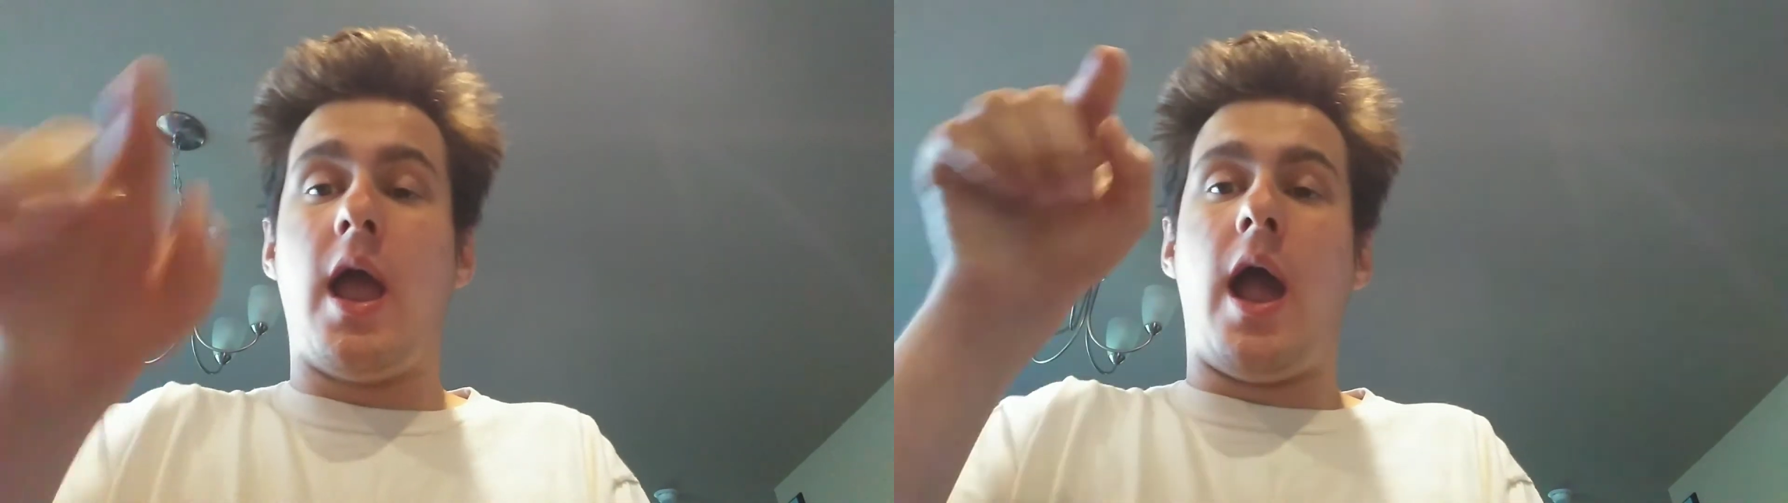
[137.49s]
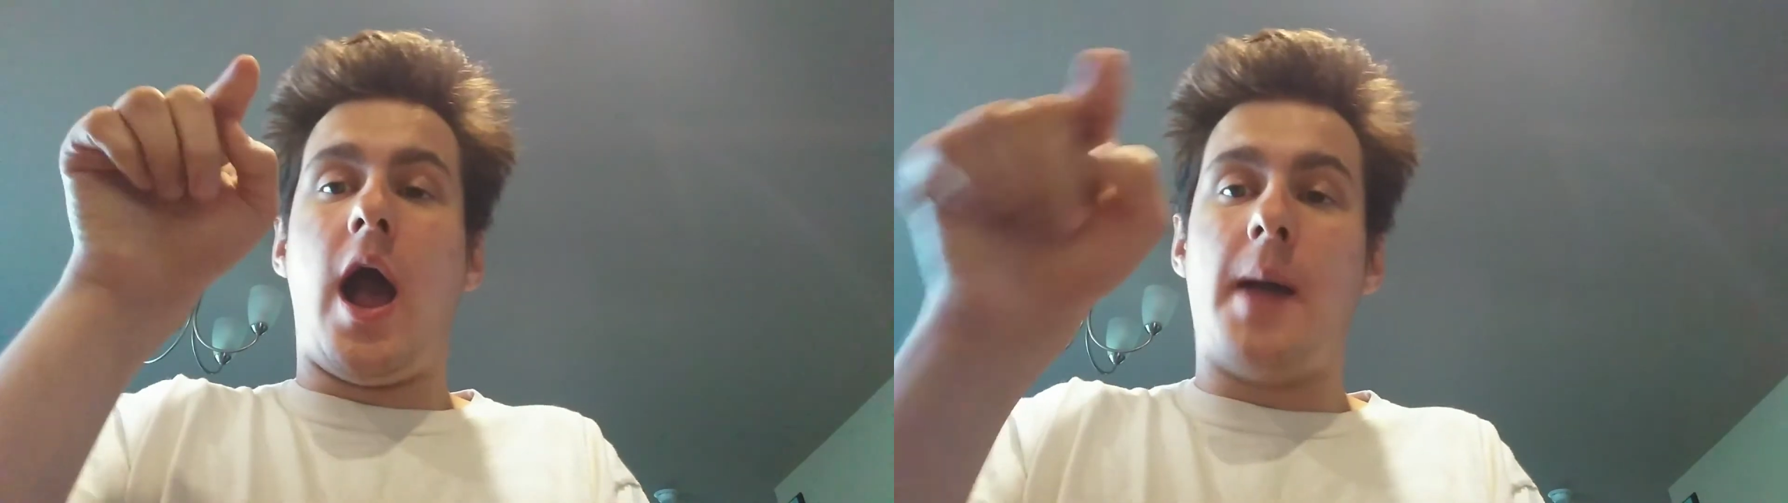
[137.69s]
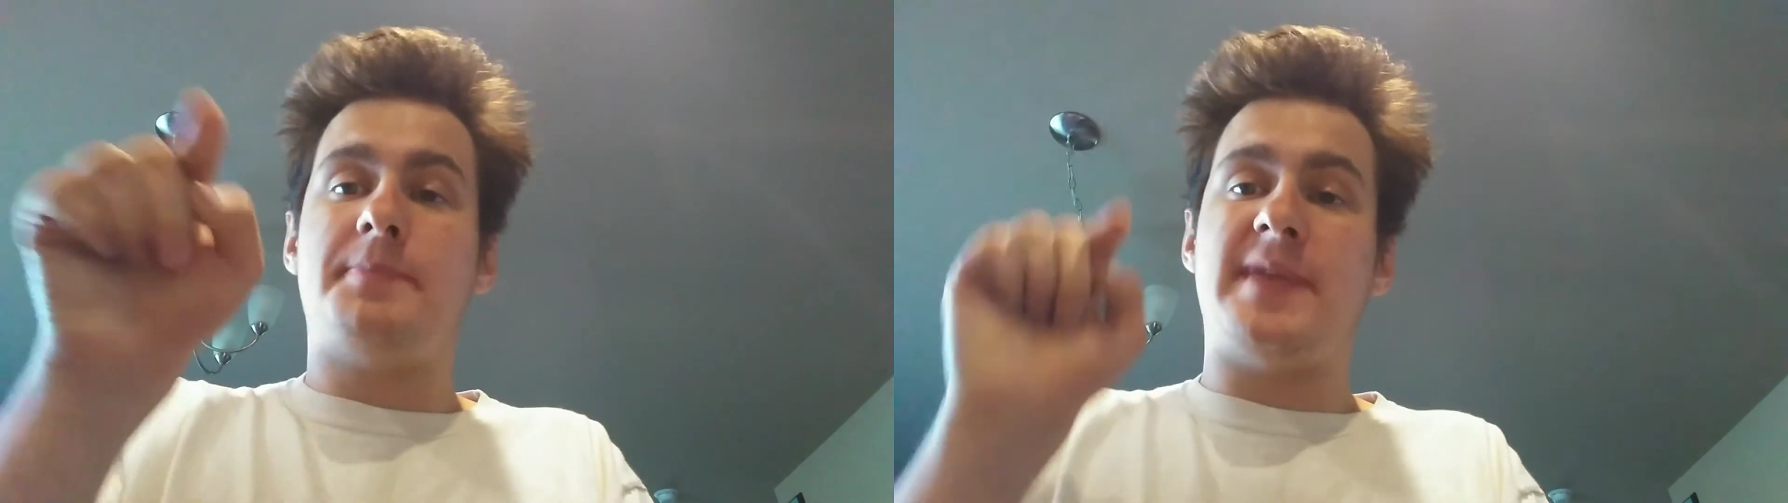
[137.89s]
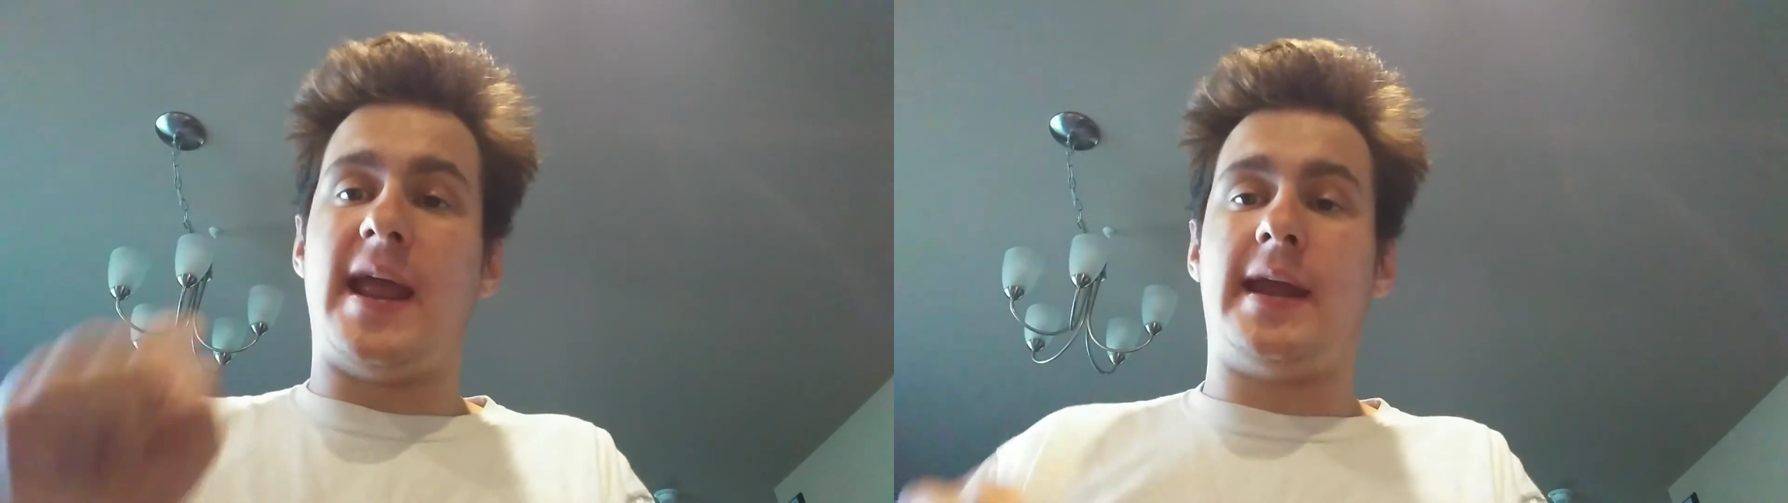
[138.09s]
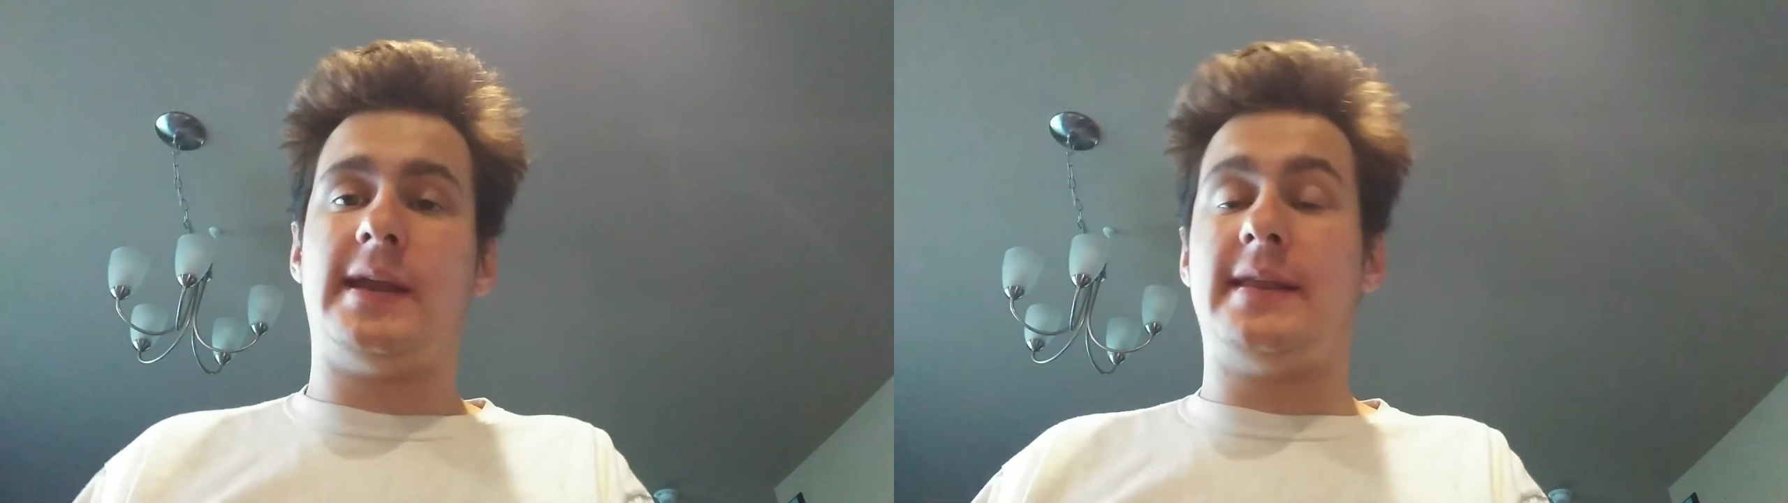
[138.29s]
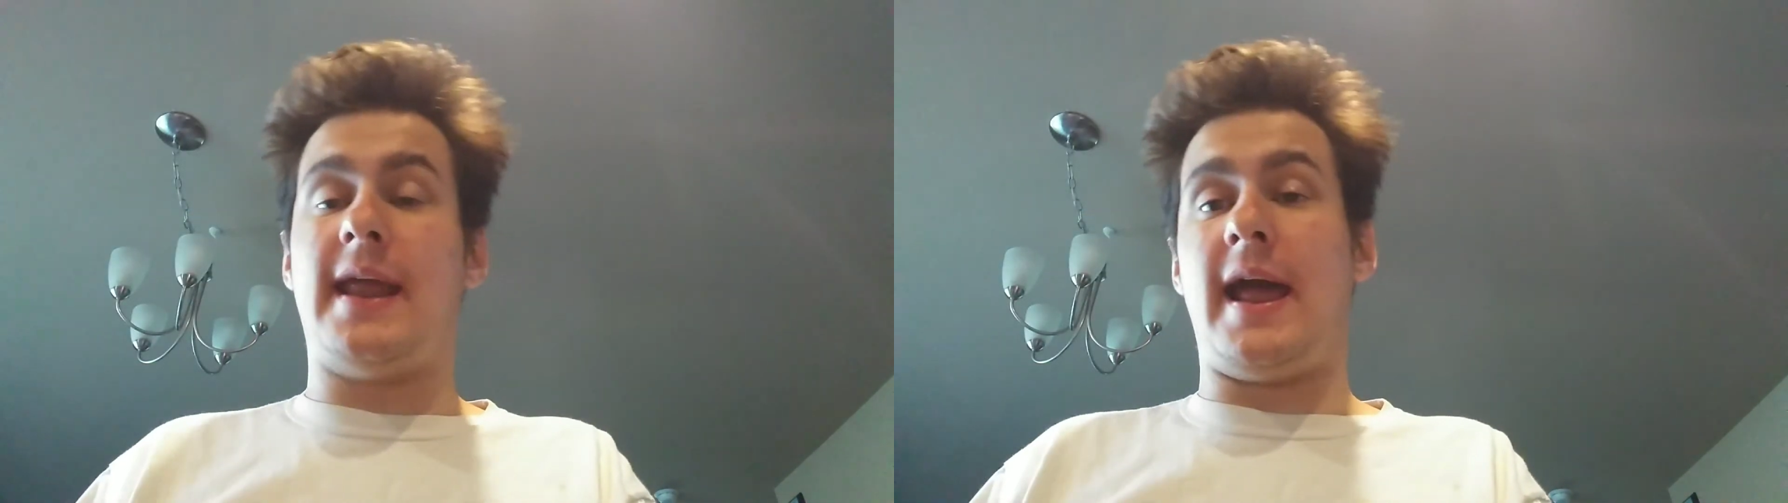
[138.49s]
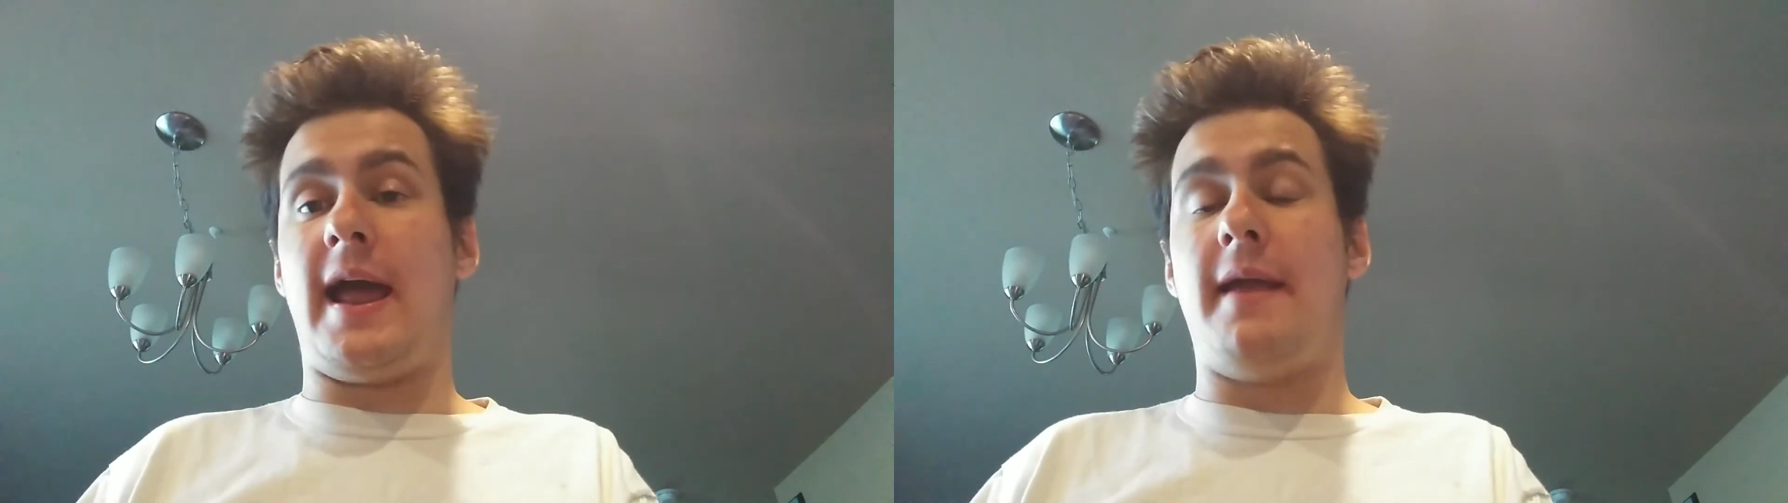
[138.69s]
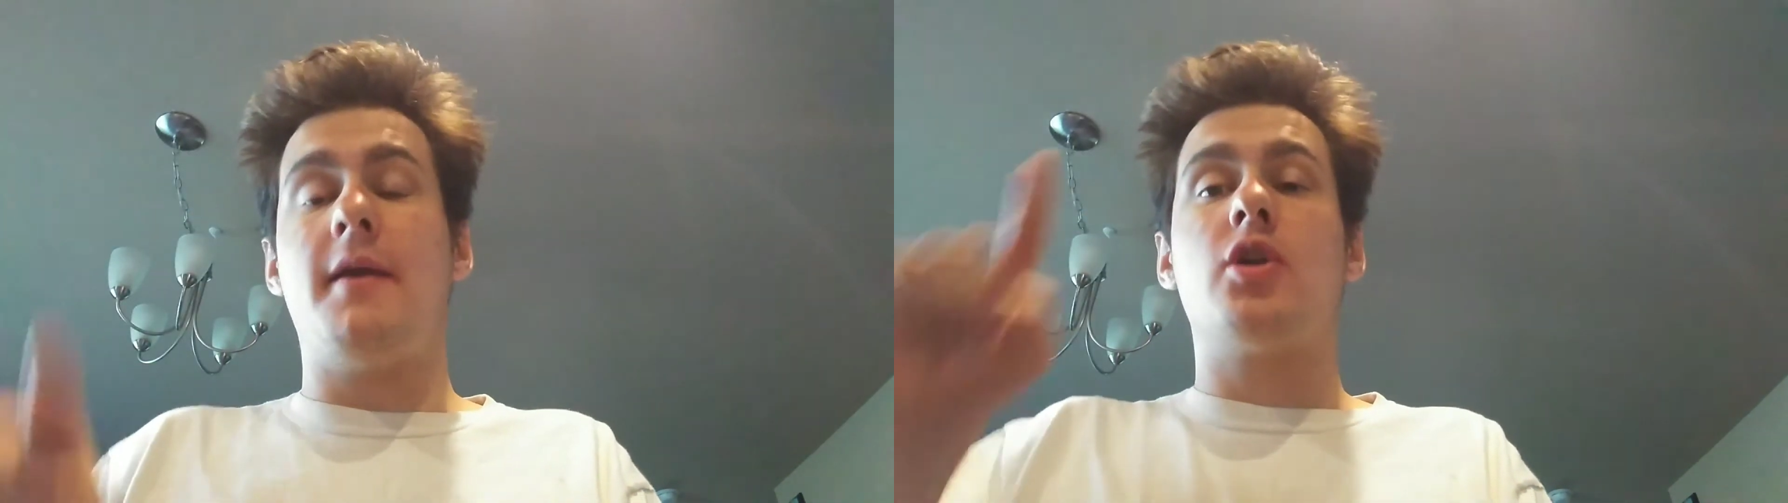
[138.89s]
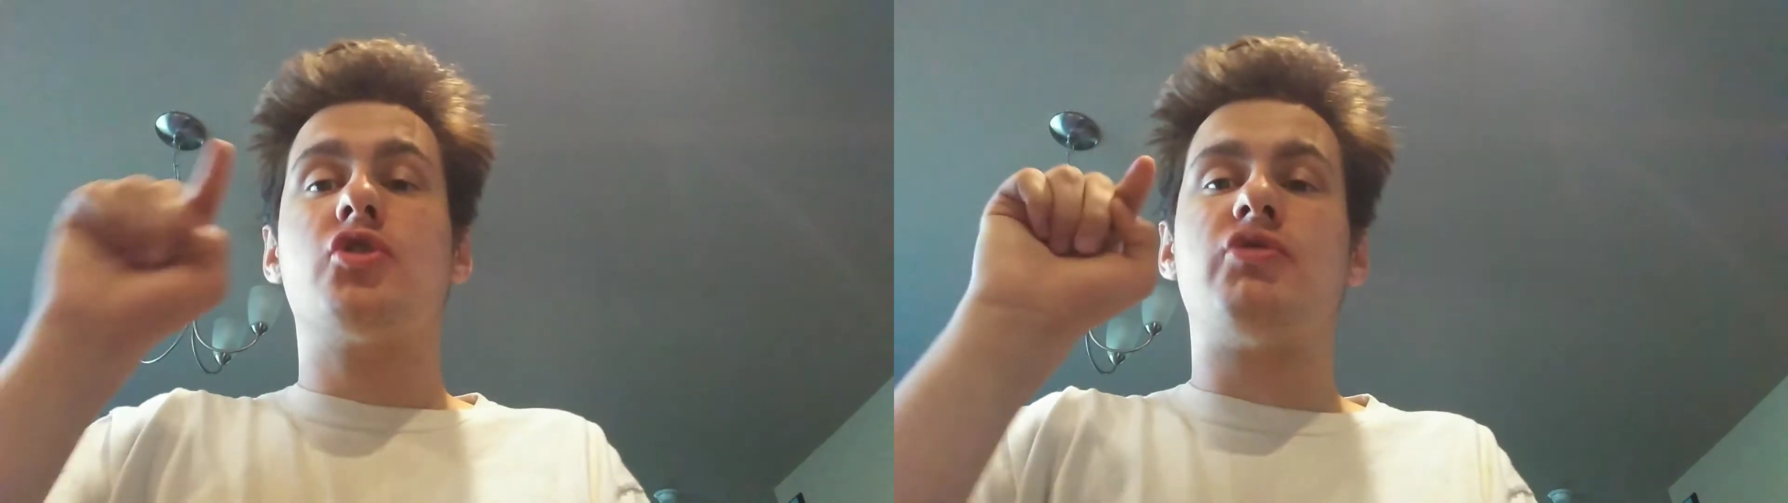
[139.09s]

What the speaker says: Update that.